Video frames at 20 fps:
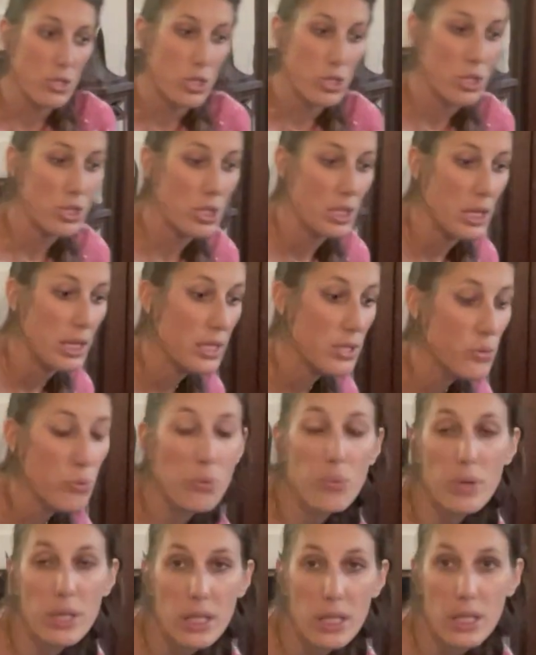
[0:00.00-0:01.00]
just, it's
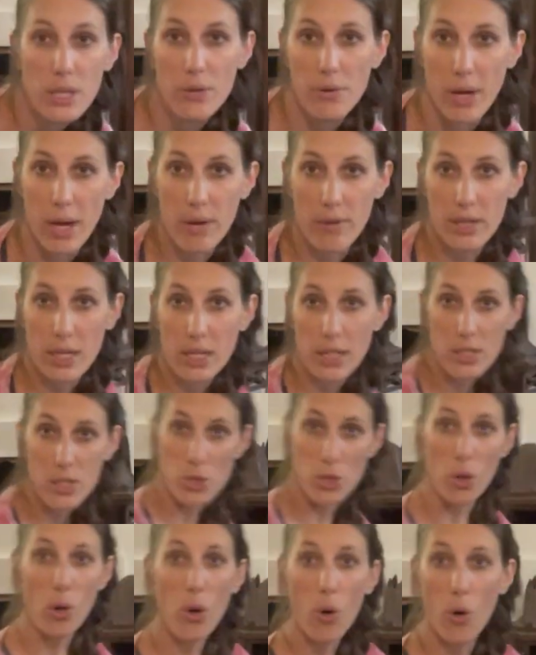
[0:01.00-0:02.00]
really grounding because
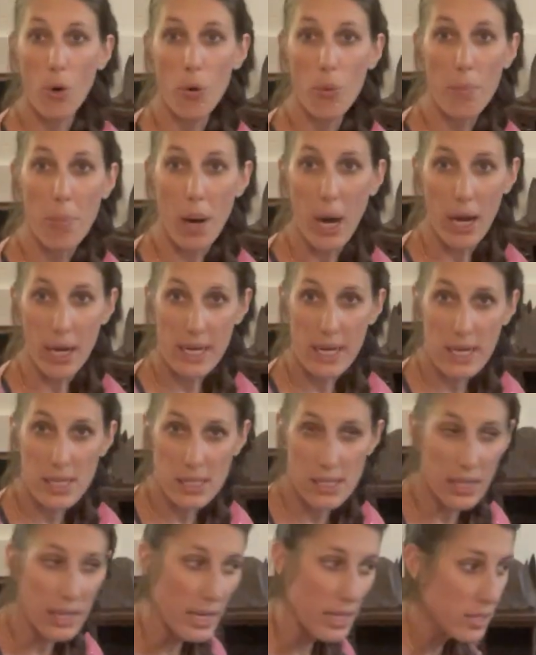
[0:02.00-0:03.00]
your whole body is
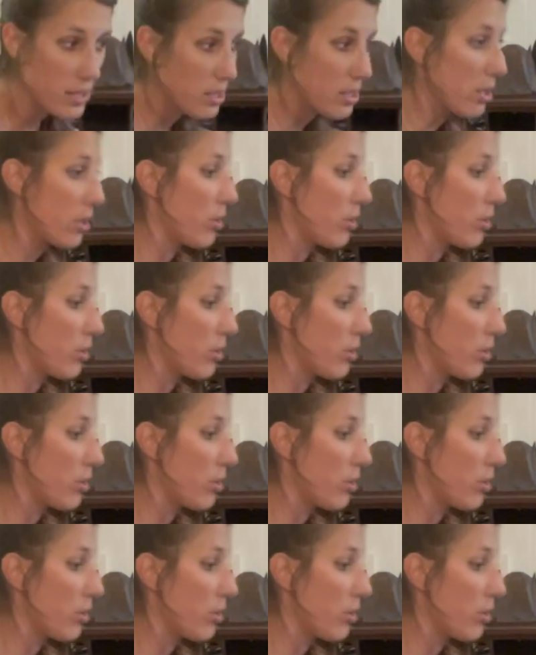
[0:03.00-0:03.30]
against the